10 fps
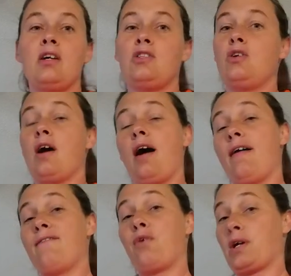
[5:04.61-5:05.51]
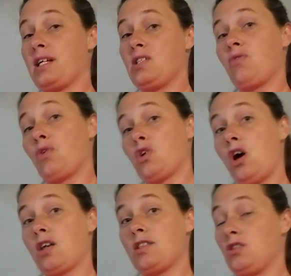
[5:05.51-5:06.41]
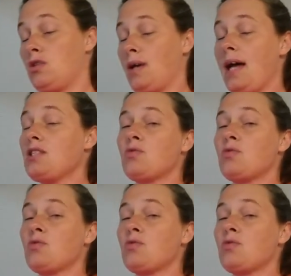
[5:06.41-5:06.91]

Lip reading: Do you have 4 kids, 4 dogs, and 2 cats